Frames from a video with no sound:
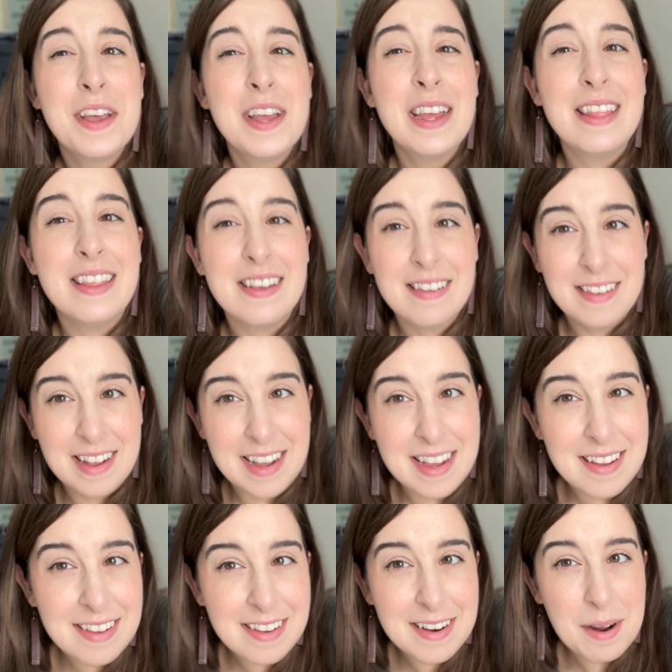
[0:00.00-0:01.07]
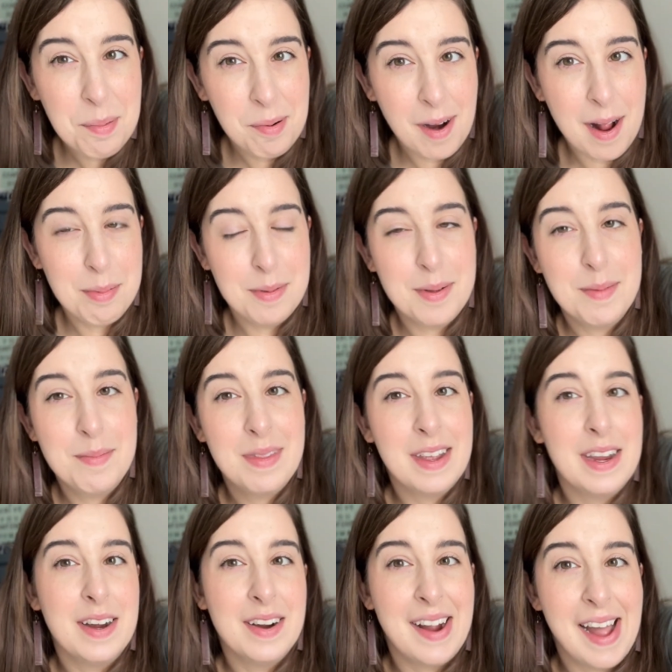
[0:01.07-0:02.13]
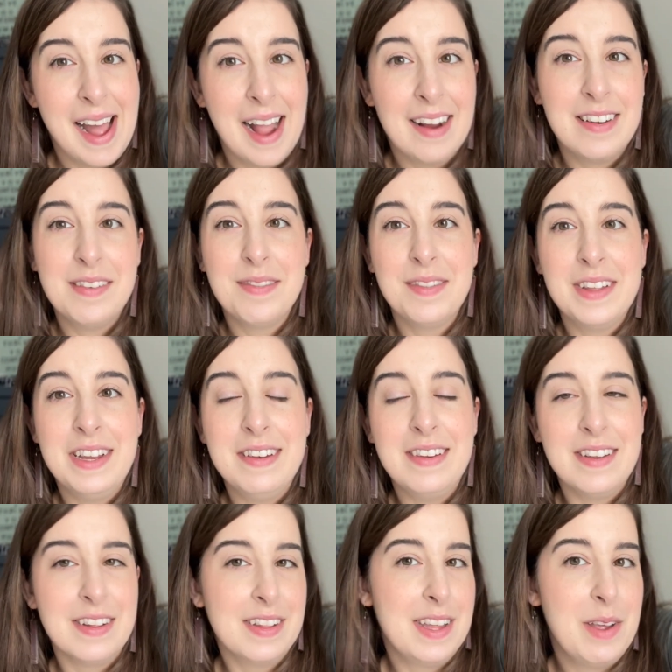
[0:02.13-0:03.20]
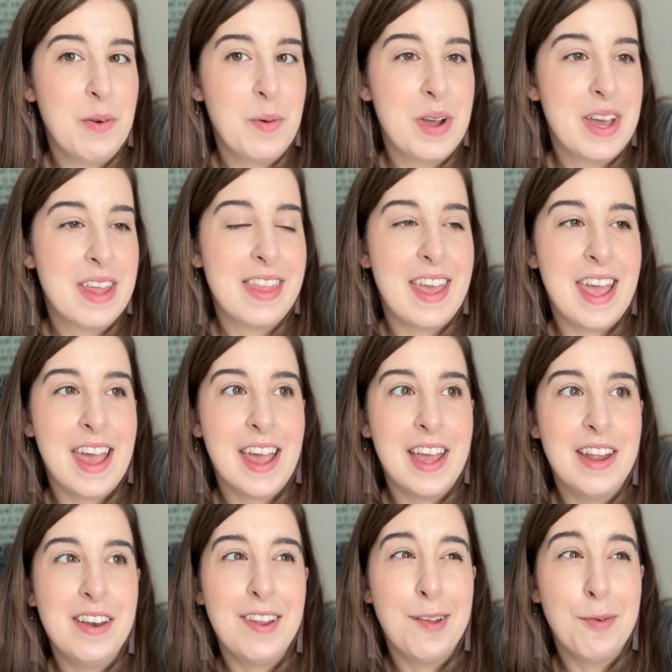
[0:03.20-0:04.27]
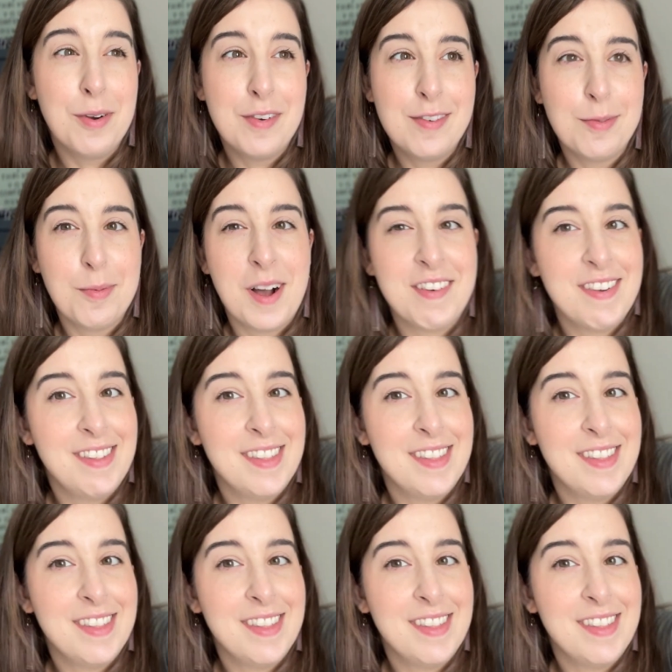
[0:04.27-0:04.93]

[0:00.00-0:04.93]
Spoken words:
this isn't a problem that you're actively dealing with and you were just watching